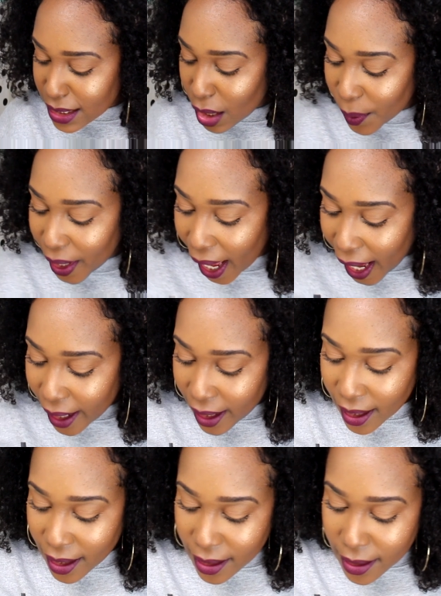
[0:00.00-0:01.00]
It's
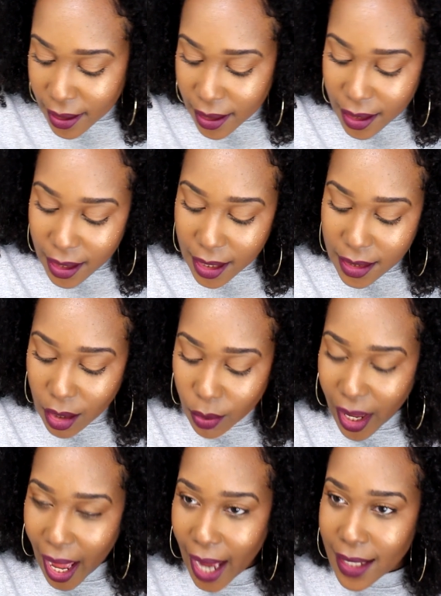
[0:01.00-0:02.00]
okay. It's
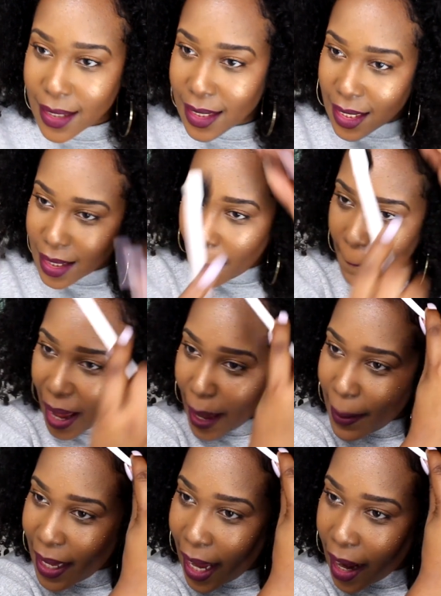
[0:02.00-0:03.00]
okay. Just get them
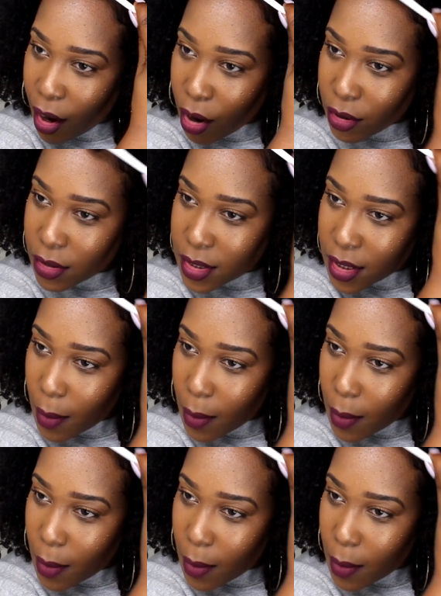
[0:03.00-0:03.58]
baby hairs.